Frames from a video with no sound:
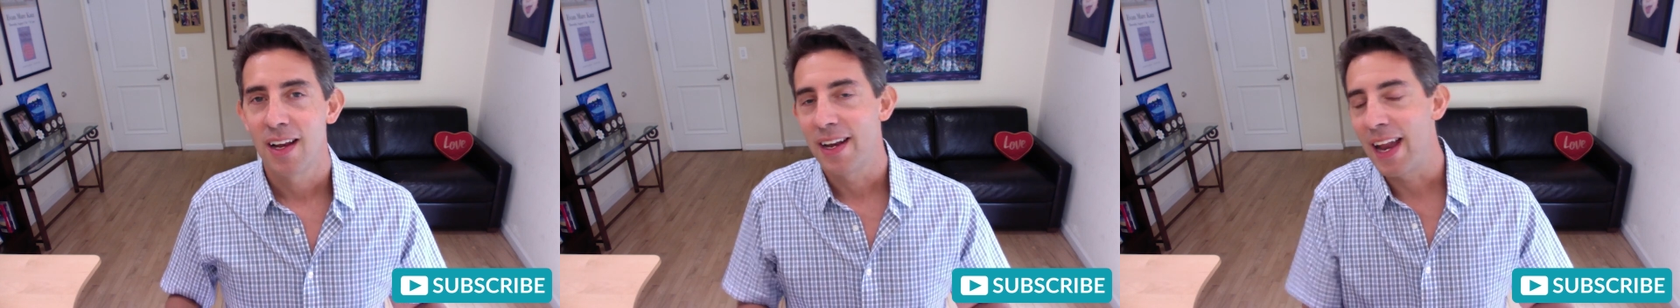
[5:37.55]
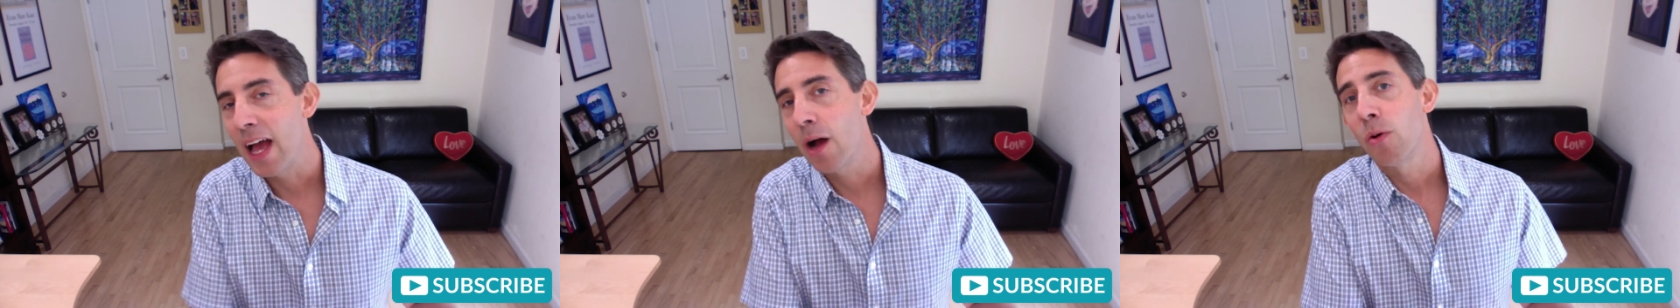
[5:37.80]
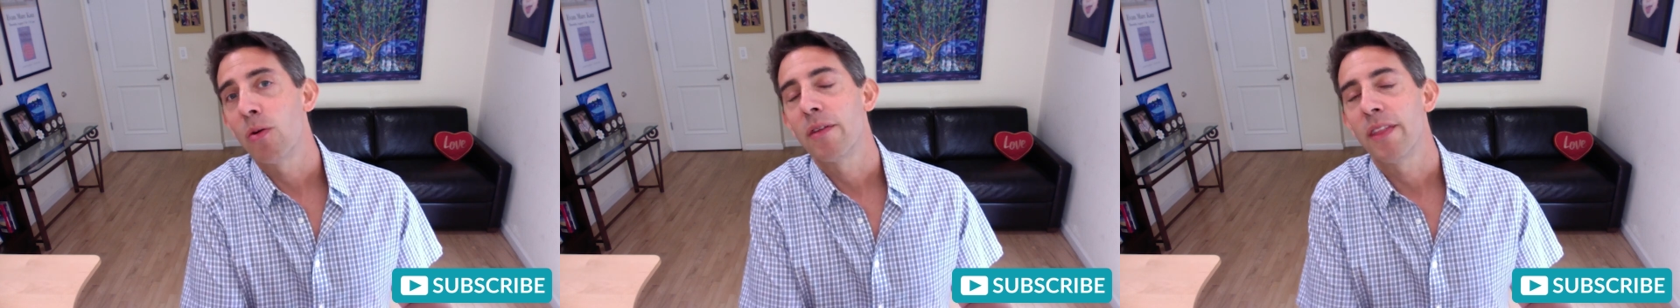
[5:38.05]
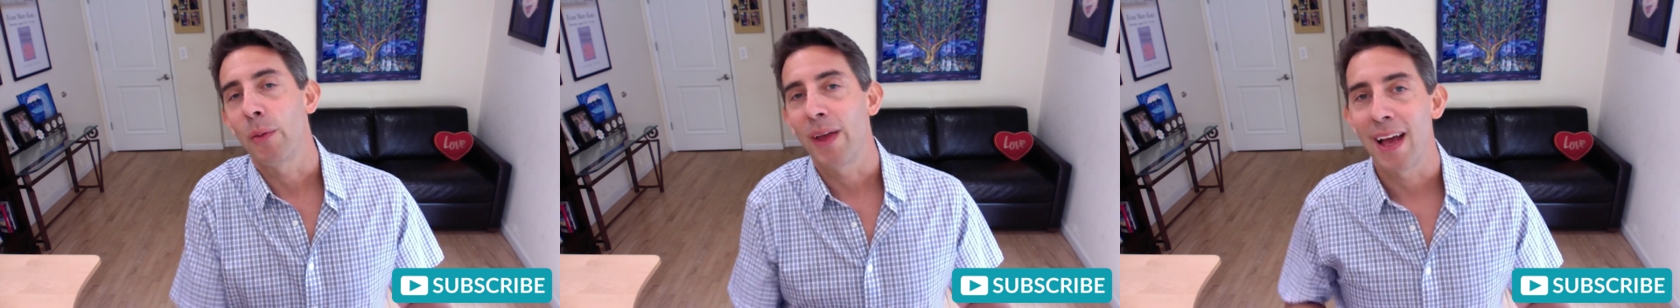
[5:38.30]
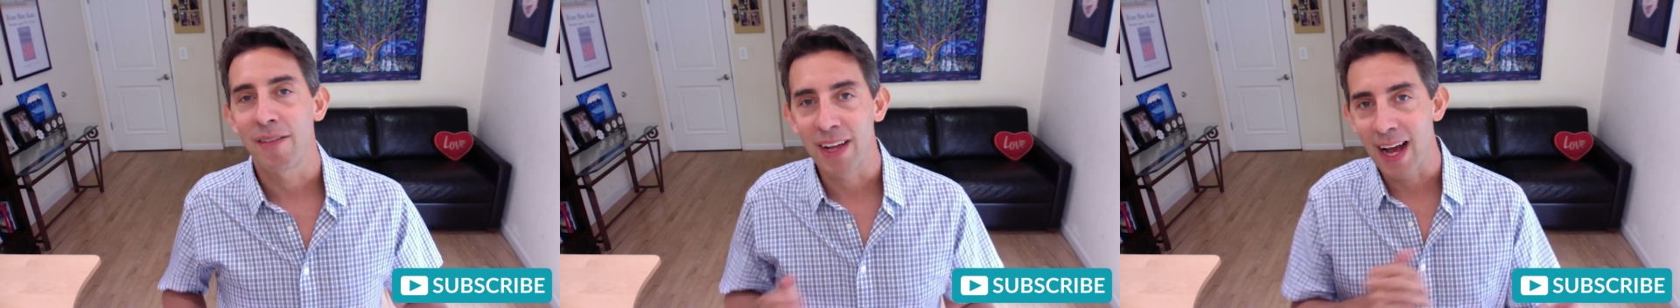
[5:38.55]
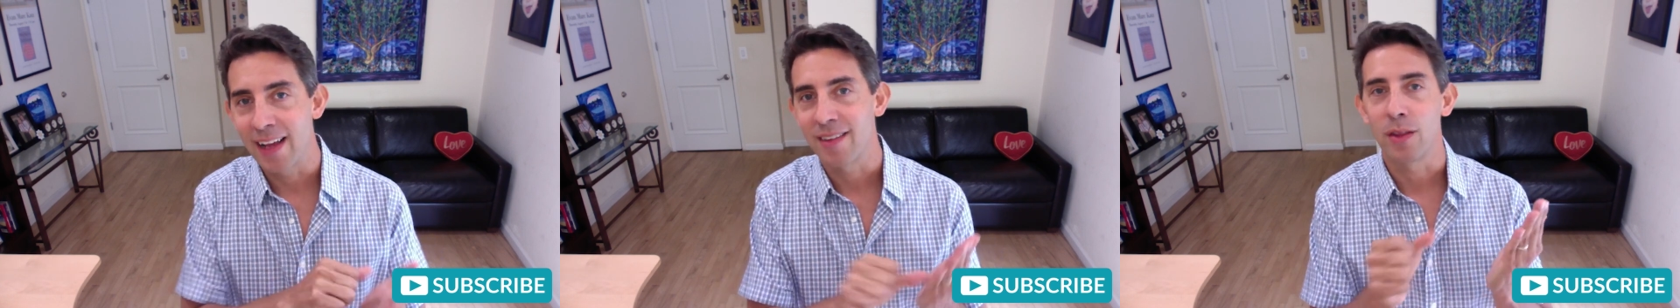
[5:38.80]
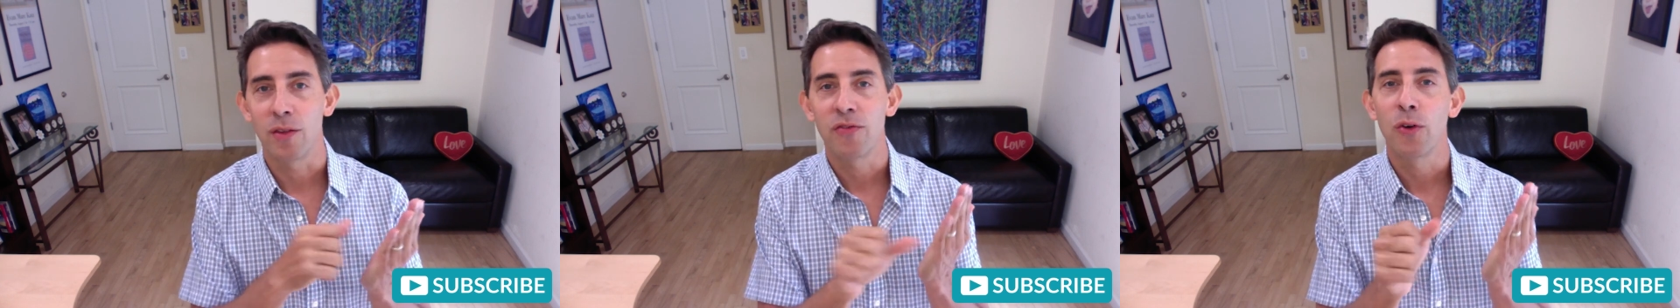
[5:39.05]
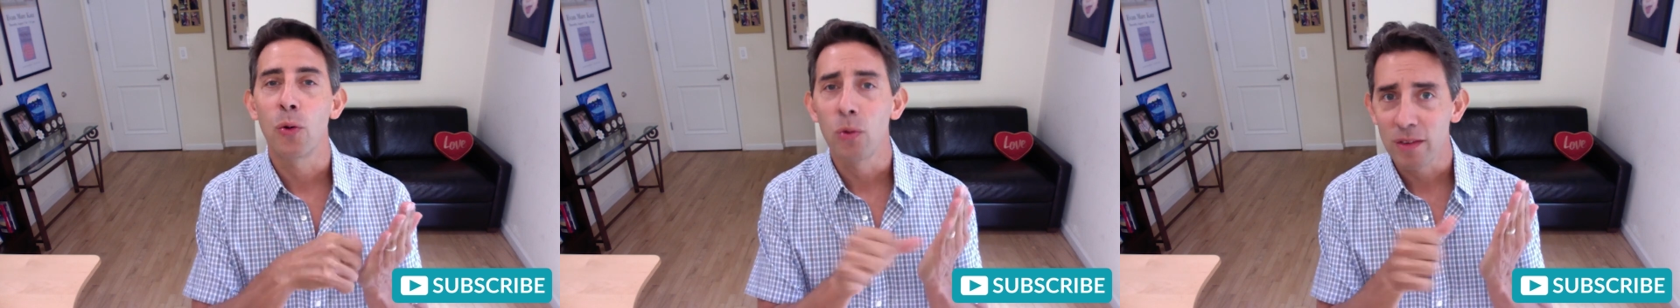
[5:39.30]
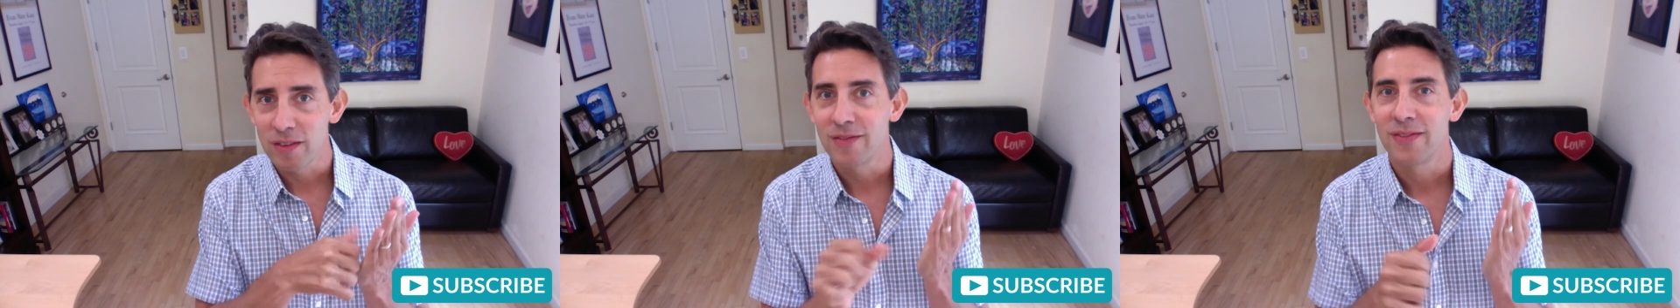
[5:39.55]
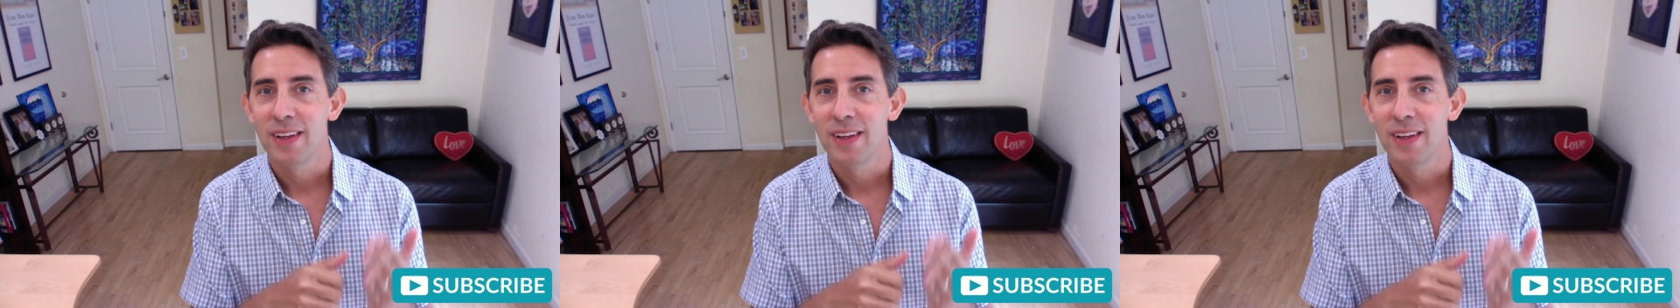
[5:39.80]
Now that we have guys in the fold,